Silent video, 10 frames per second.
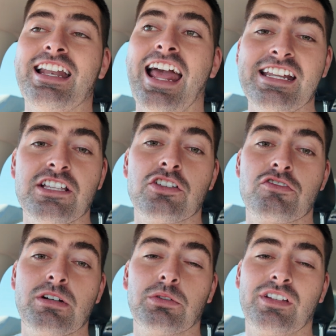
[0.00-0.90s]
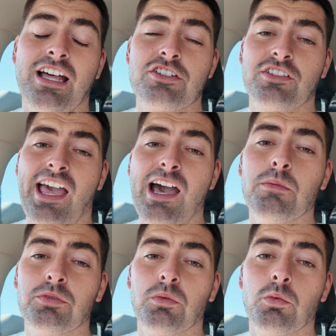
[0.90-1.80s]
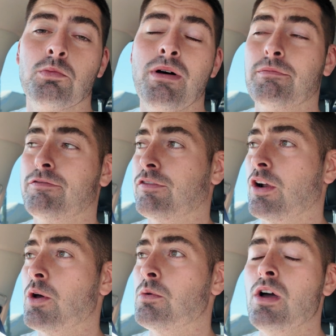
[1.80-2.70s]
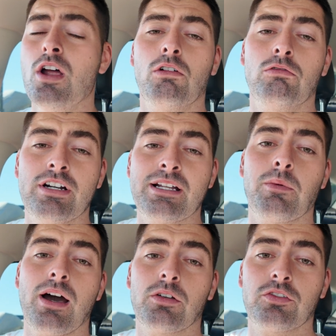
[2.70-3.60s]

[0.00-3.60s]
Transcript: in any of the drills, and that just helps a warm-up flow really well.